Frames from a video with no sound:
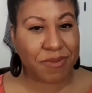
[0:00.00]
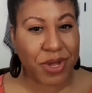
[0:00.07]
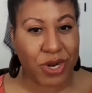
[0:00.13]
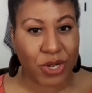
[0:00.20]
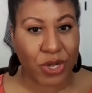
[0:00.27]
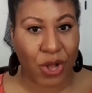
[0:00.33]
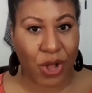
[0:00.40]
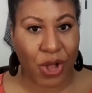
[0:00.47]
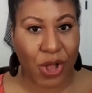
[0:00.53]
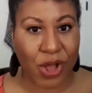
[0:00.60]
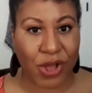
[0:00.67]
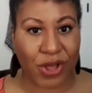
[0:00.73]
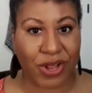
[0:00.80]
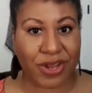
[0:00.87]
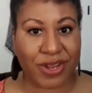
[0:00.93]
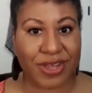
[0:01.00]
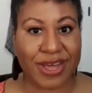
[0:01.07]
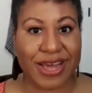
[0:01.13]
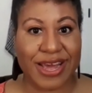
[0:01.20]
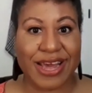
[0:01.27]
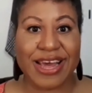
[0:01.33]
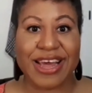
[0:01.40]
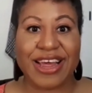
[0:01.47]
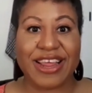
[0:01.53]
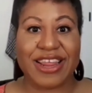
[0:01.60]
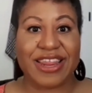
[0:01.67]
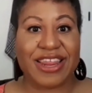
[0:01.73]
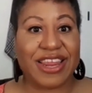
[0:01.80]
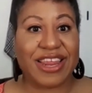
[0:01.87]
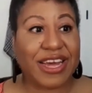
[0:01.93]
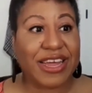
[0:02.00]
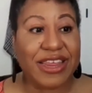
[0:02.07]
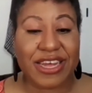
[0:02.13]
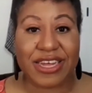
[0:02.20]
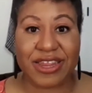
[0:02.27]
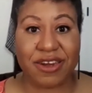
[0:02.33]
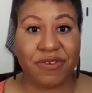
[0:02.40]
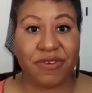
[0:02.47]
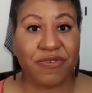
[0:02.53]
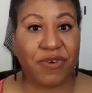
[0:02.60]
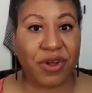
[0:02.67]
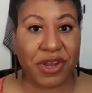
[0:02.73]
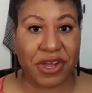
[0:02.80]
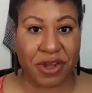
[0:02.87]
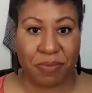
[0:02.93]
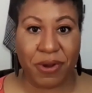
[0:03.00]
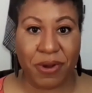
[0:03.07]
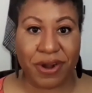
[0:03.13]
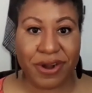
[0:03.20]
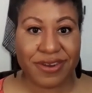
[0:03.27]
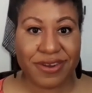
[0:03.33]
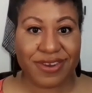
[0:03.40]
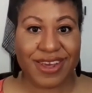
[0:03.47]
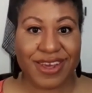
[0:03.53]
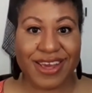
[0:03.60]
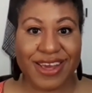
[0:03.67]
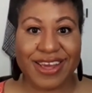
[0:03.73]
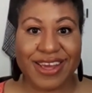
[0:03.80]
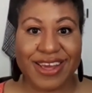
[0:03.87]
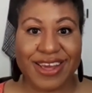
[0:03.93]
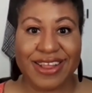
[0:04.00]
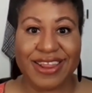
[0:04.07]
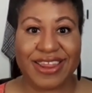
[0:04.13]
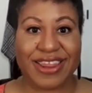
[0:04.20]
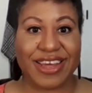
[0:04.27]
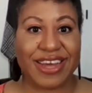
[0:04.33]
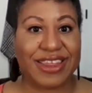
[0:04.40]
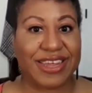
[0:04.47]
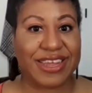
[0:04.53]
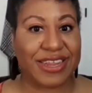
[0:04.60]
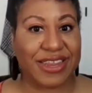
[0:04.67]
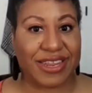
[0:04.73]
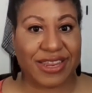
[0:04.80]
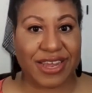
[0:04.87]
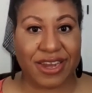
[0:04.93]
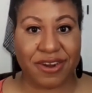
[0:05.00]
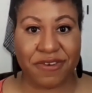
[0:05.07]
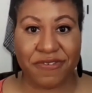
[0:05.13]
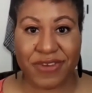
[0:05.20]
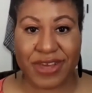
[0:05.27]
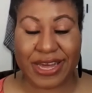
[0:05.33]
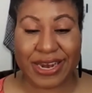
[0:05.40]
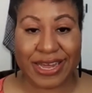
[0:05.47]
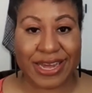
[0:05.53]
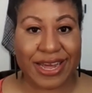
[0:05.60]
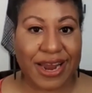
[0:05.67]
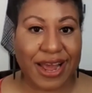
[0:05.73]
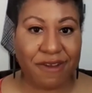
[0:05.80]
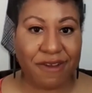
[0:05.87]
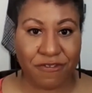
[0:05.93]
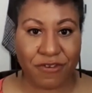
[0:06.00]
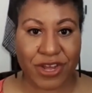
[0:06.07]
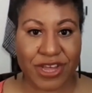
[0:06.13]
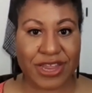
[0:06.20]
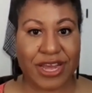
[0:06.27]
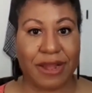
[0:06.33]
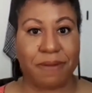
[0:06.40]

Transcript: on a call they think they're falling apart they think that they are failing at everything.